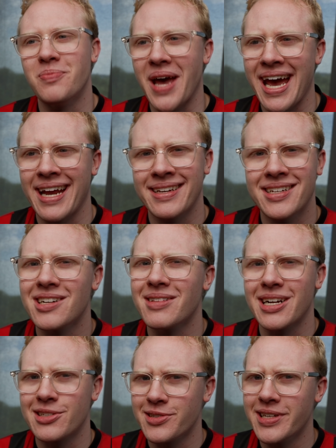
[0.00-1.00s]
band
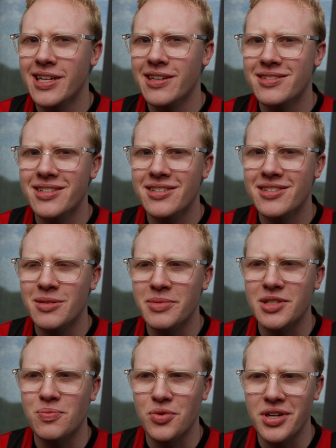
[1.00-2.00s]
collector ecosystem
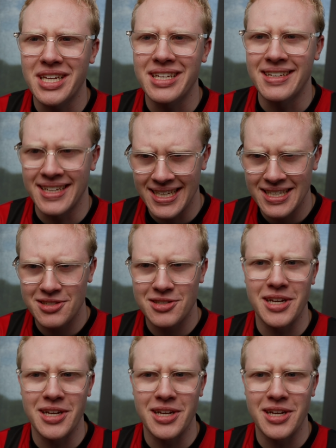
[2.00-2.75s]
is pretty niche